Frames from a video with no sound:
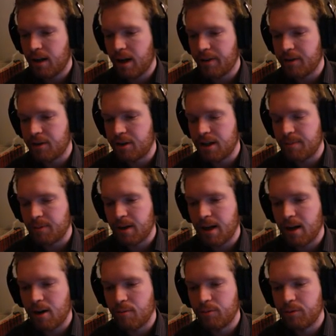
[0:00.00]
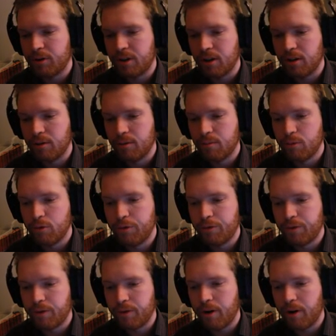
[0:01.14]
And the ship can now still
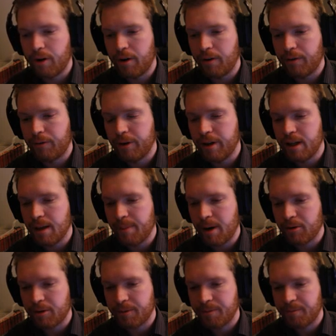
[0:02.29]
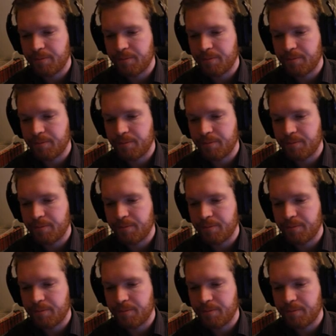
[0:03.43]
move freely about.